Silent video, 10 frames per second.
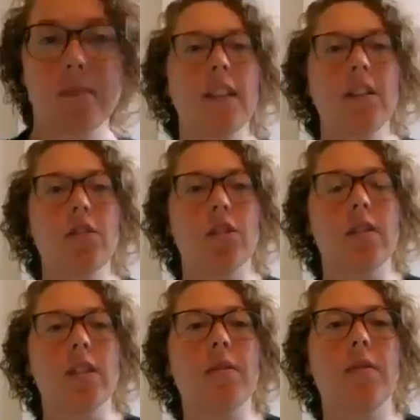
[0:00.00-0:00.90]
thank you,
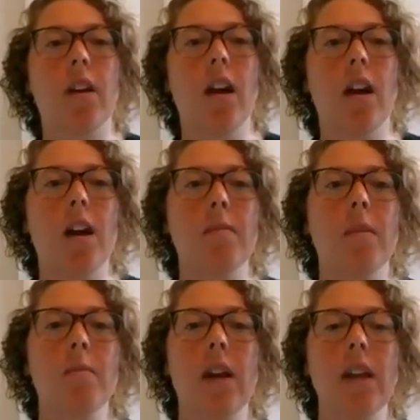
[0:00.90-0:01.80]
Joseph.
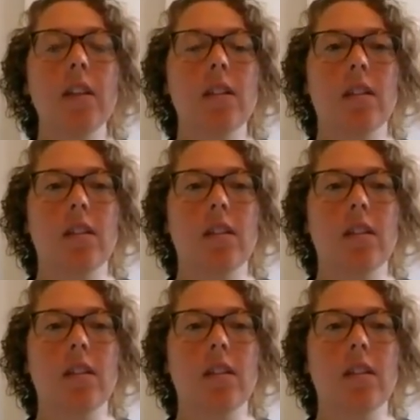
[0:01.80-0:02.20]
Mike,